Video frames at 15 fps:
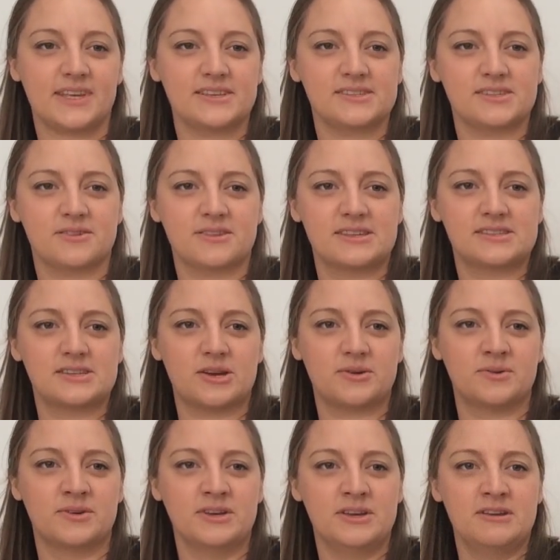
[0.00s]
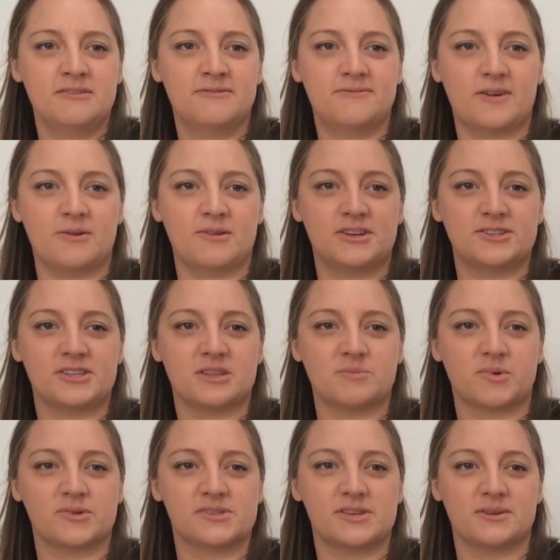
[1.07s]
so there's no foliage at the
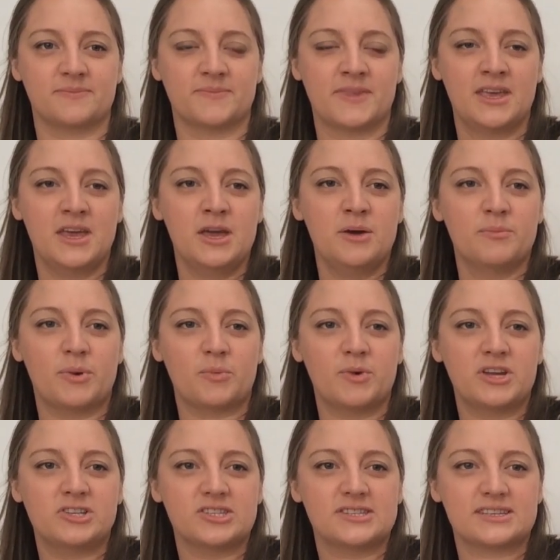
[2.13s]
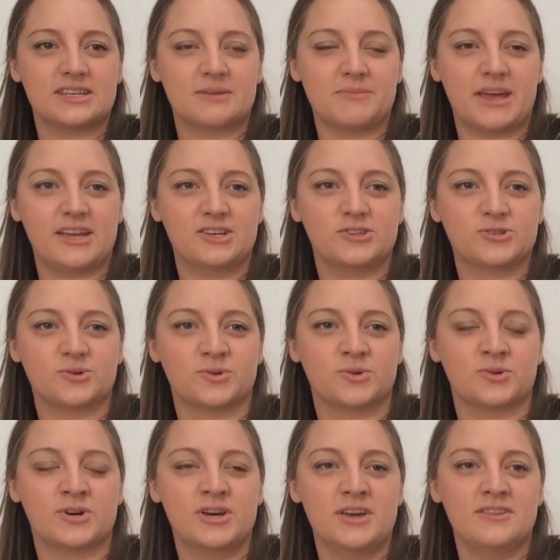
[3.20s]
bottom. But we're just going to make
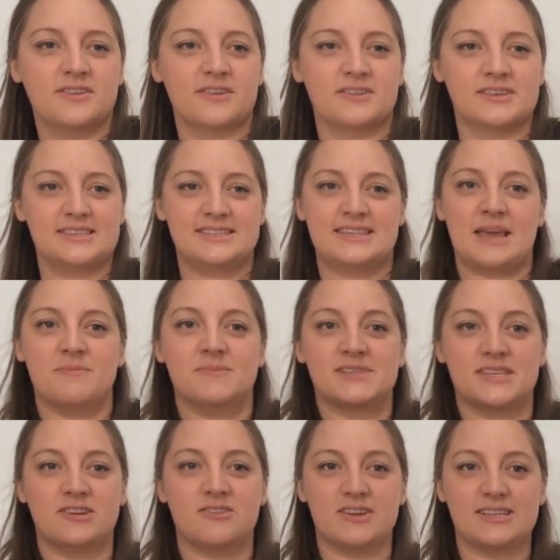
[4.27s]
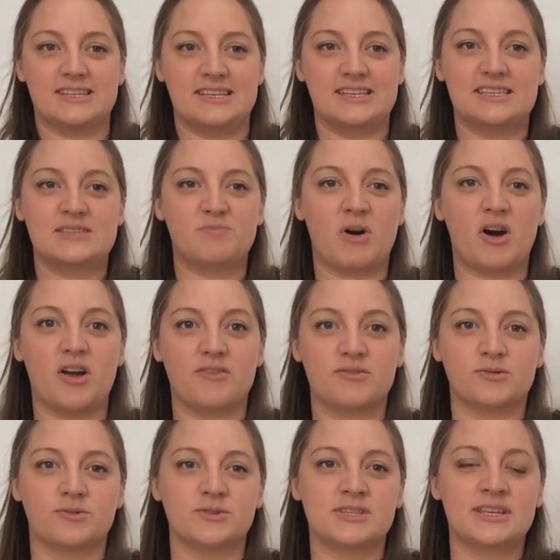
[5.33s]
sure that the stems are nicely
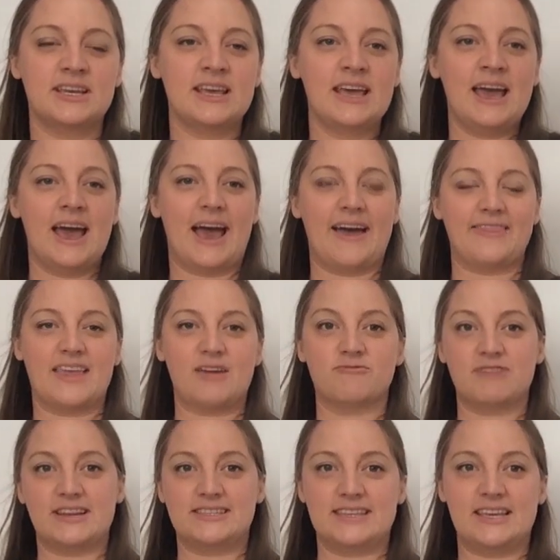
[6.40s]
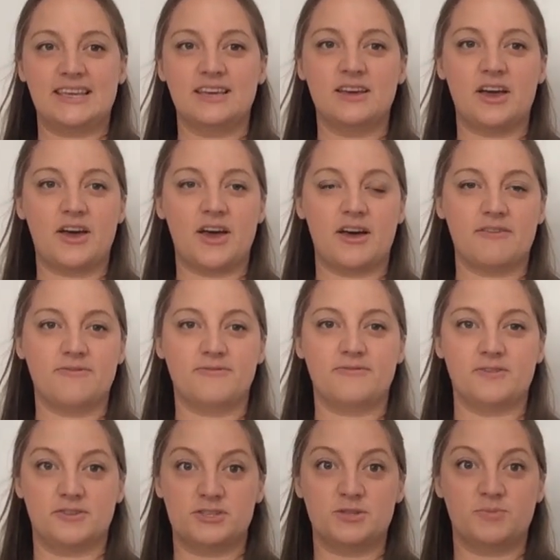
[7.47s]
spiralled and they're ready
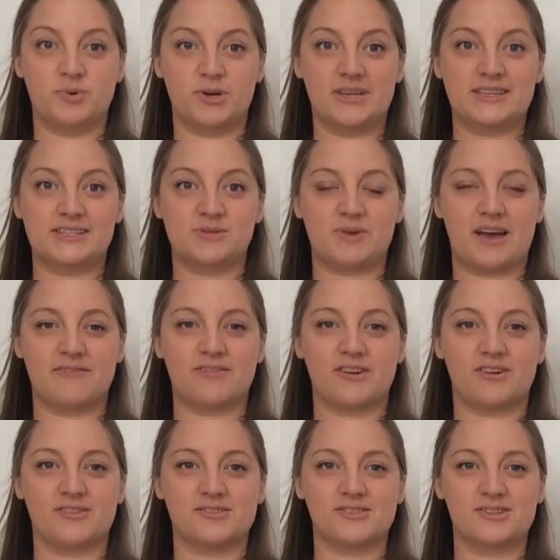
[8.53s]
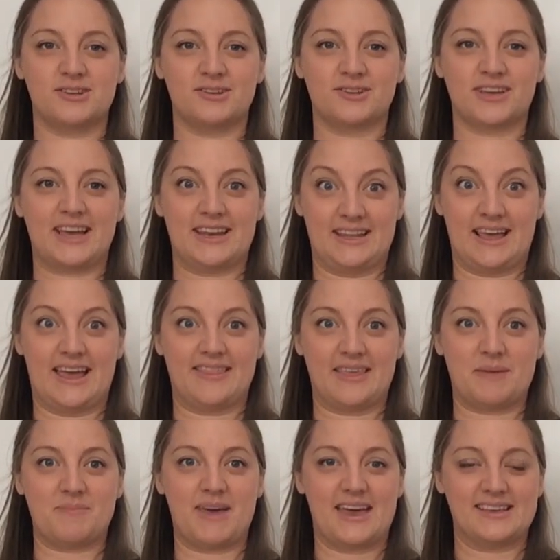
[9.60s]
to put into our vase to look at
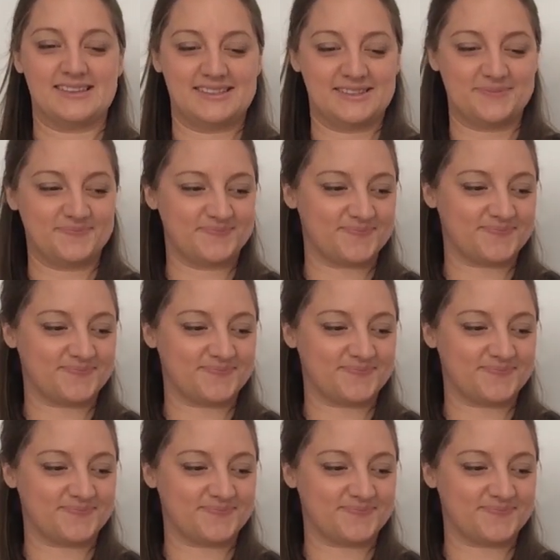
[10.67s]
their best.